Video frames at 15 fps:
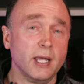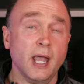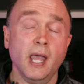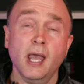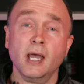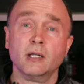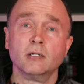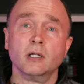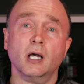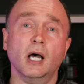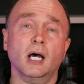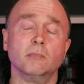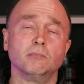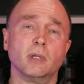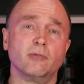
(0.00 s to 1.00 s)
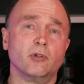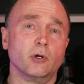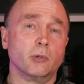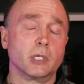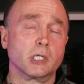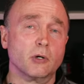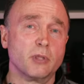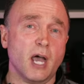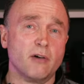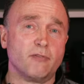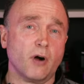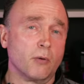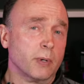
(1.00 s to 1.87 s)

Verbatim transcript: And if you don't want to go that far,